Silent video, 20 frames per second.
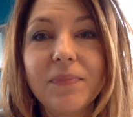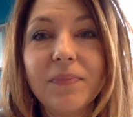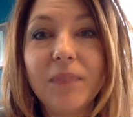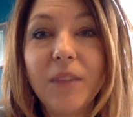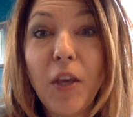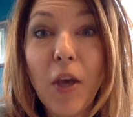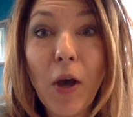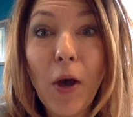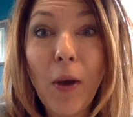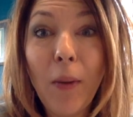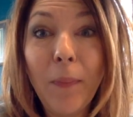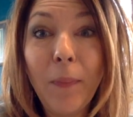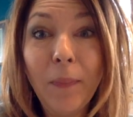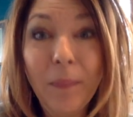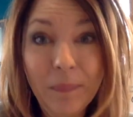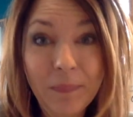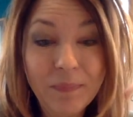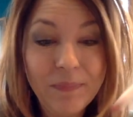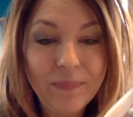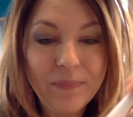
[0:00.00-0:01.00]
Yum.
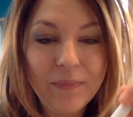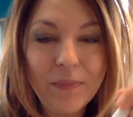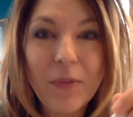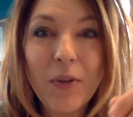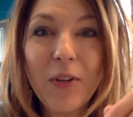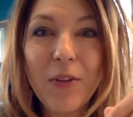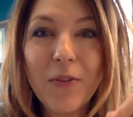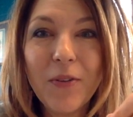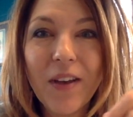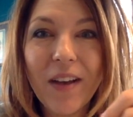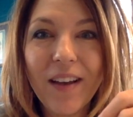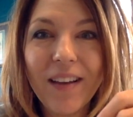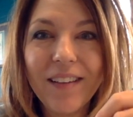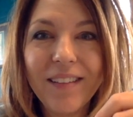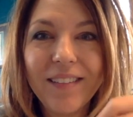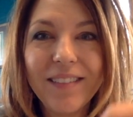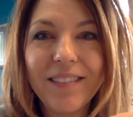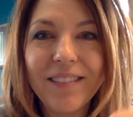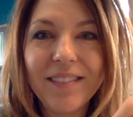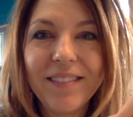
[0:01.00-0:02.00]
What do you got?
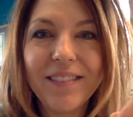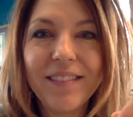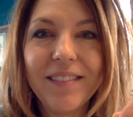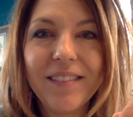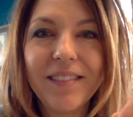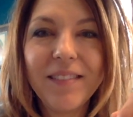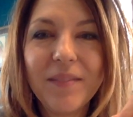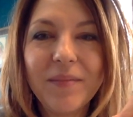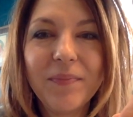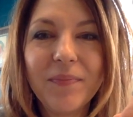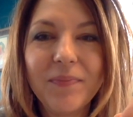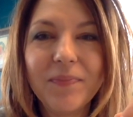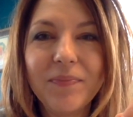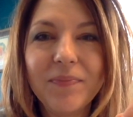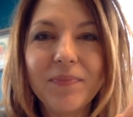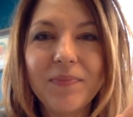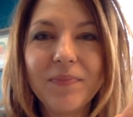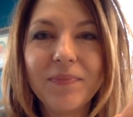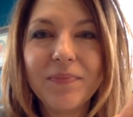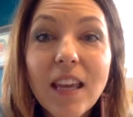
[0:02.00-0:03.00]

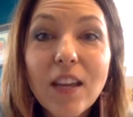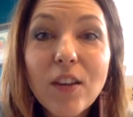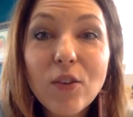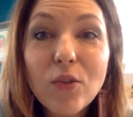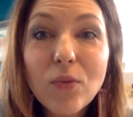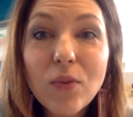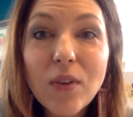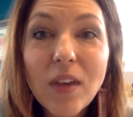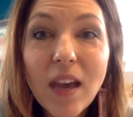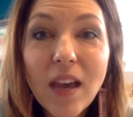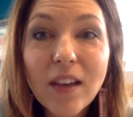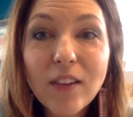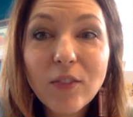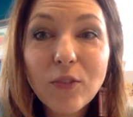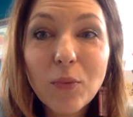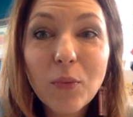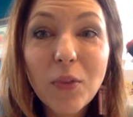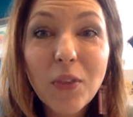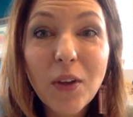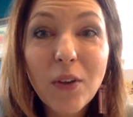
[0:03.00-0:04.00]
Can you guess
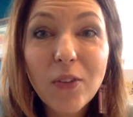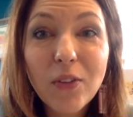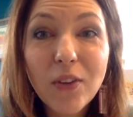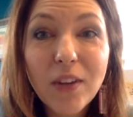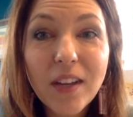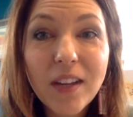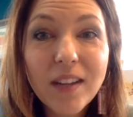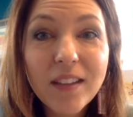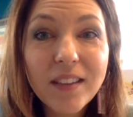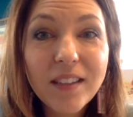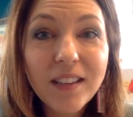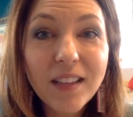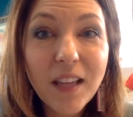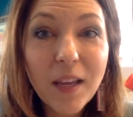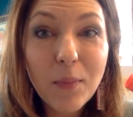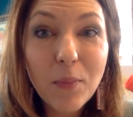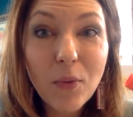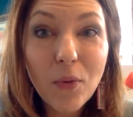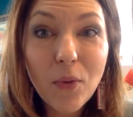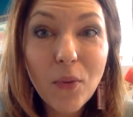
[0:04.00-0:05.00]
without looking at the
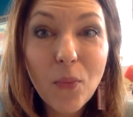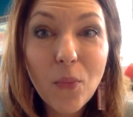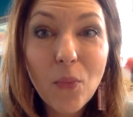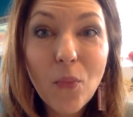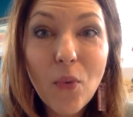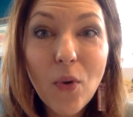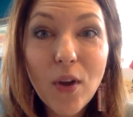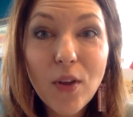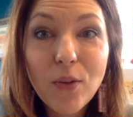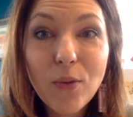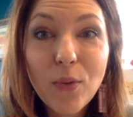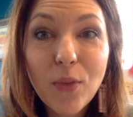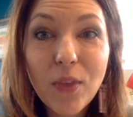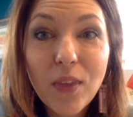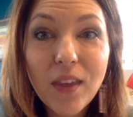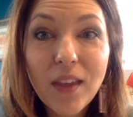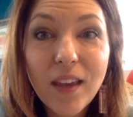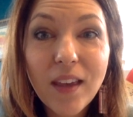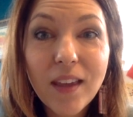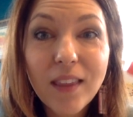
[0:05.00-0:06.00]
label what you
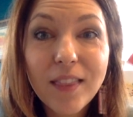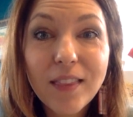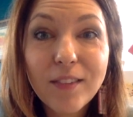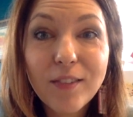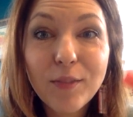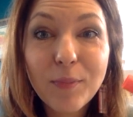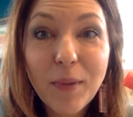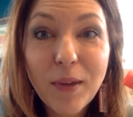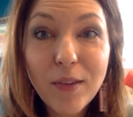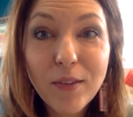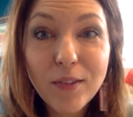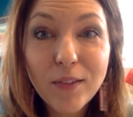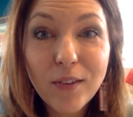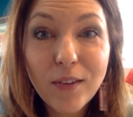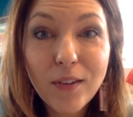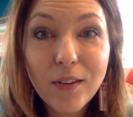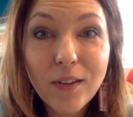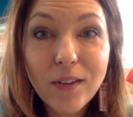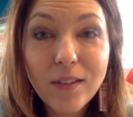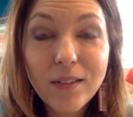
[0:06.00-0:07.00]
think the smells
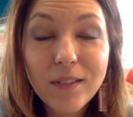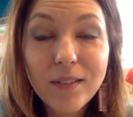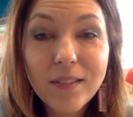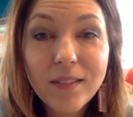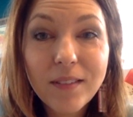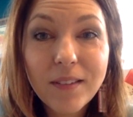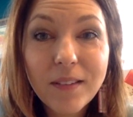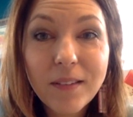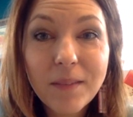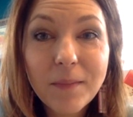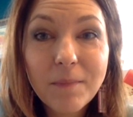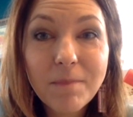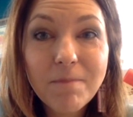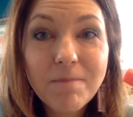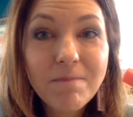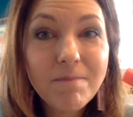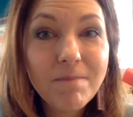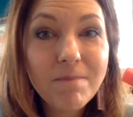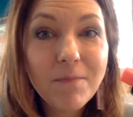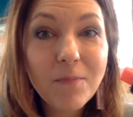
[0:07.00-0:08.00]
are?
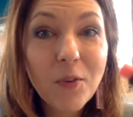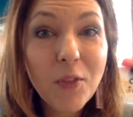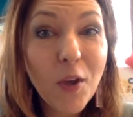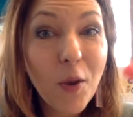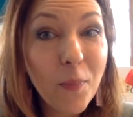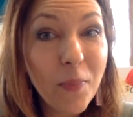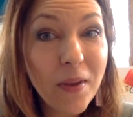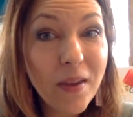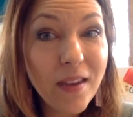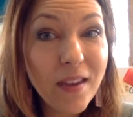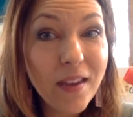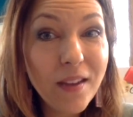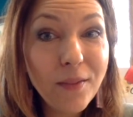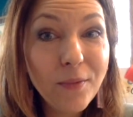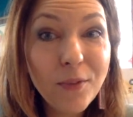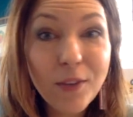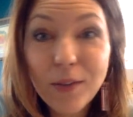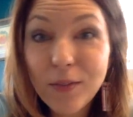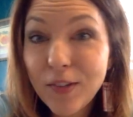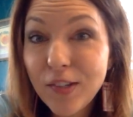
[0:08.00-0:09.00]
Without peeking,
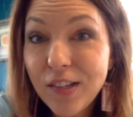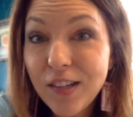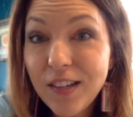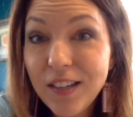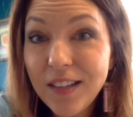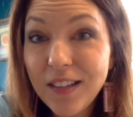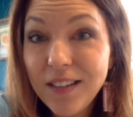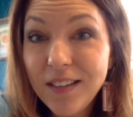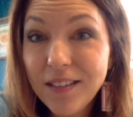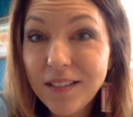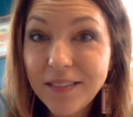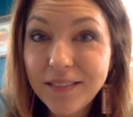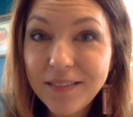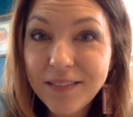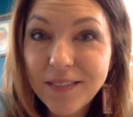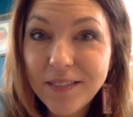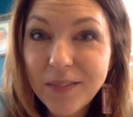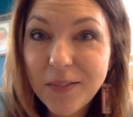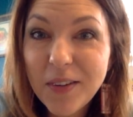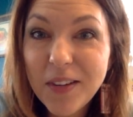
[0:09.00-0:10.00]
without cheating?
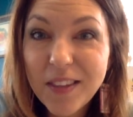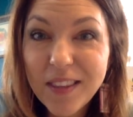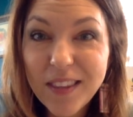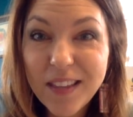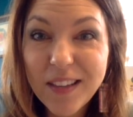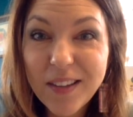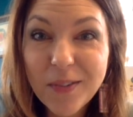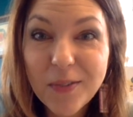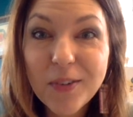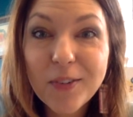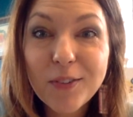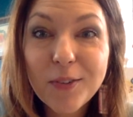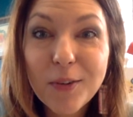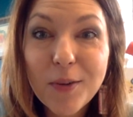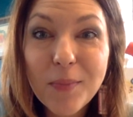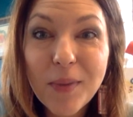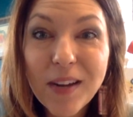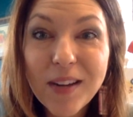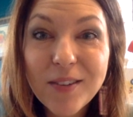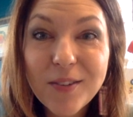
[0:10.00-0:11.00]
What do you think? What does it
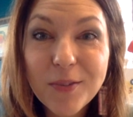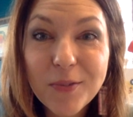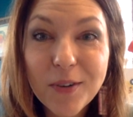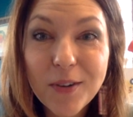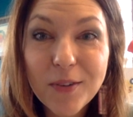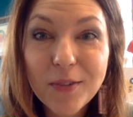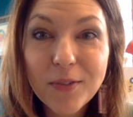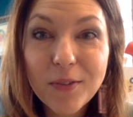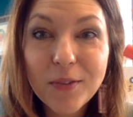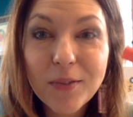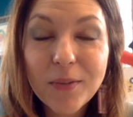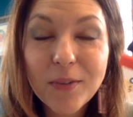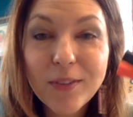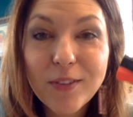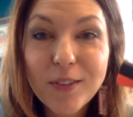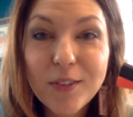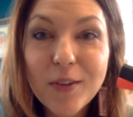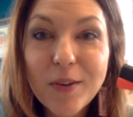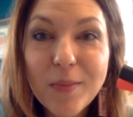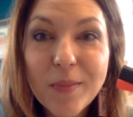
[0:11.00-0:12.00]
remind you of? What's
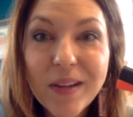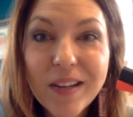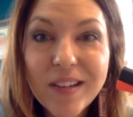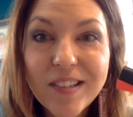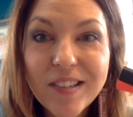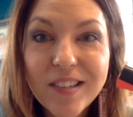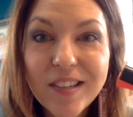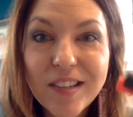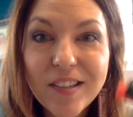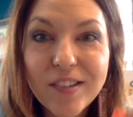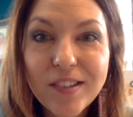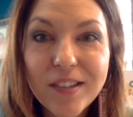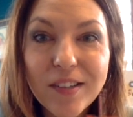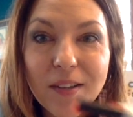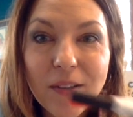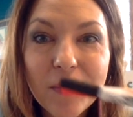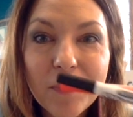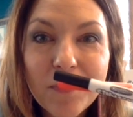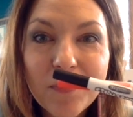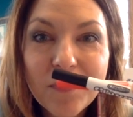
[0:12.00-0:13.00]
in your imagination
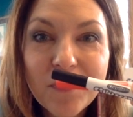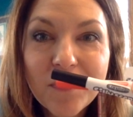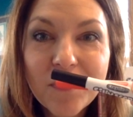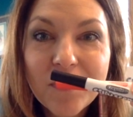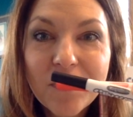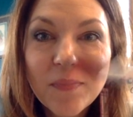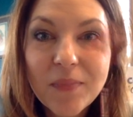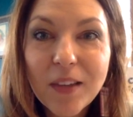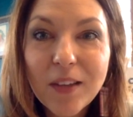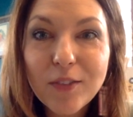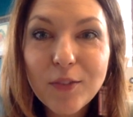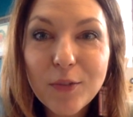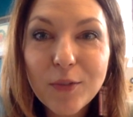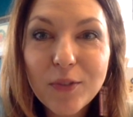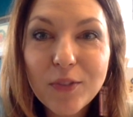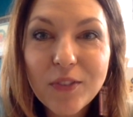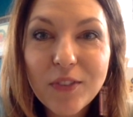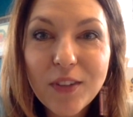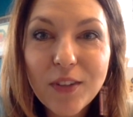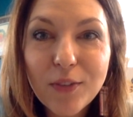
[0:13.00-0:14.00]
as you
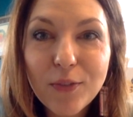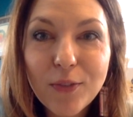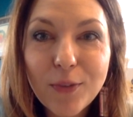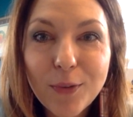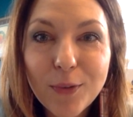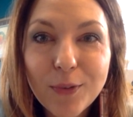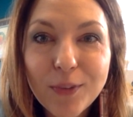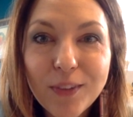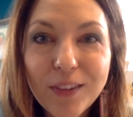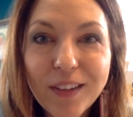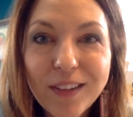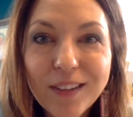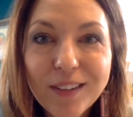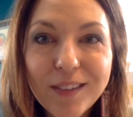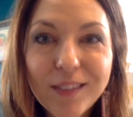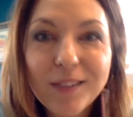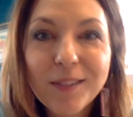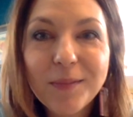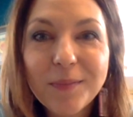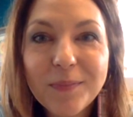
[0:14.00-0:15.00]
sniff those scents?